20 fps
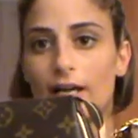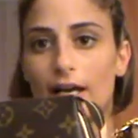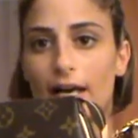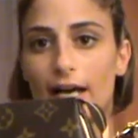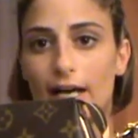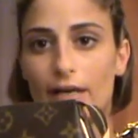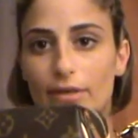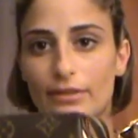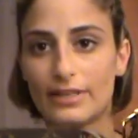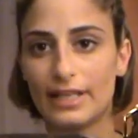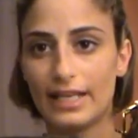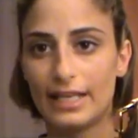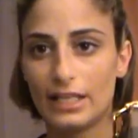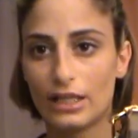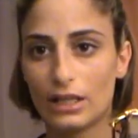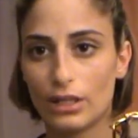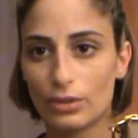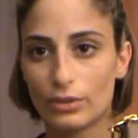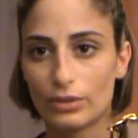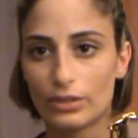how
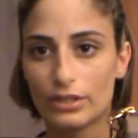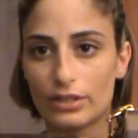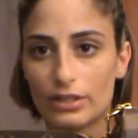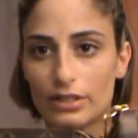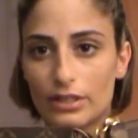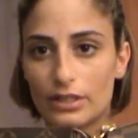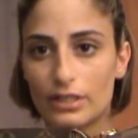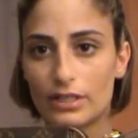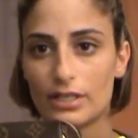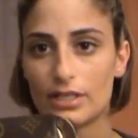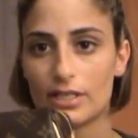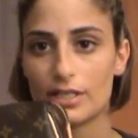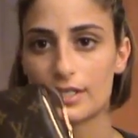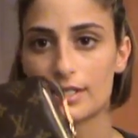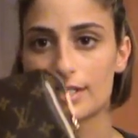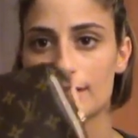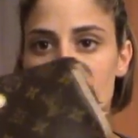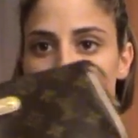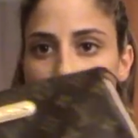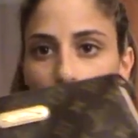they look.
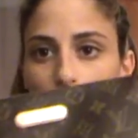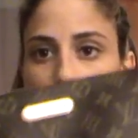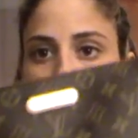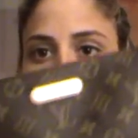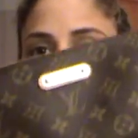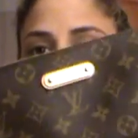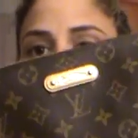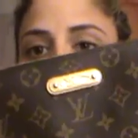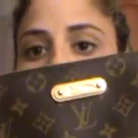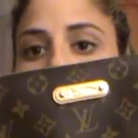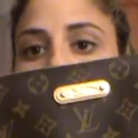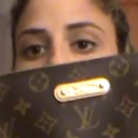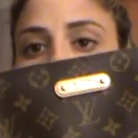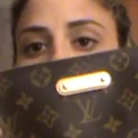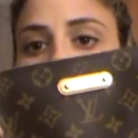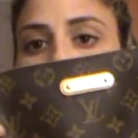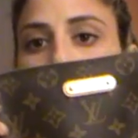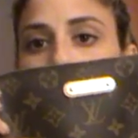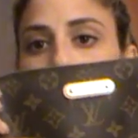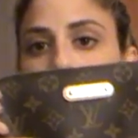So
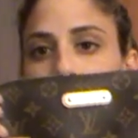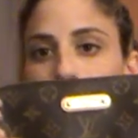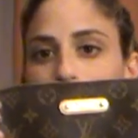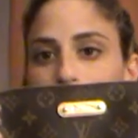the